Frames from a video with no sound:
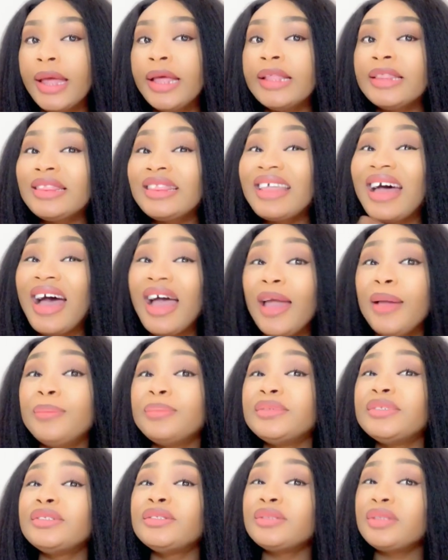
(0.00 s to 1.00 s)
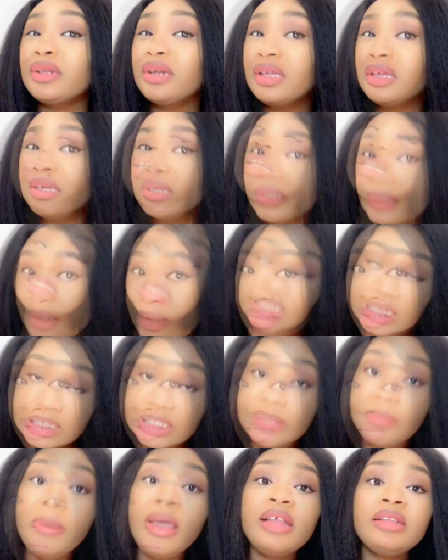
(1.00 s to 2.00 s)
times 3. It's
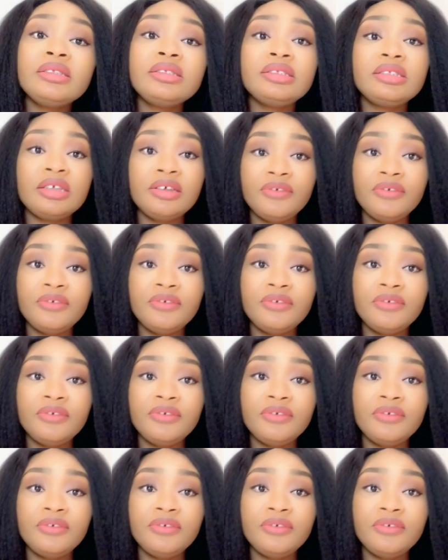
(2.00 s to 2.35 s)
expensive.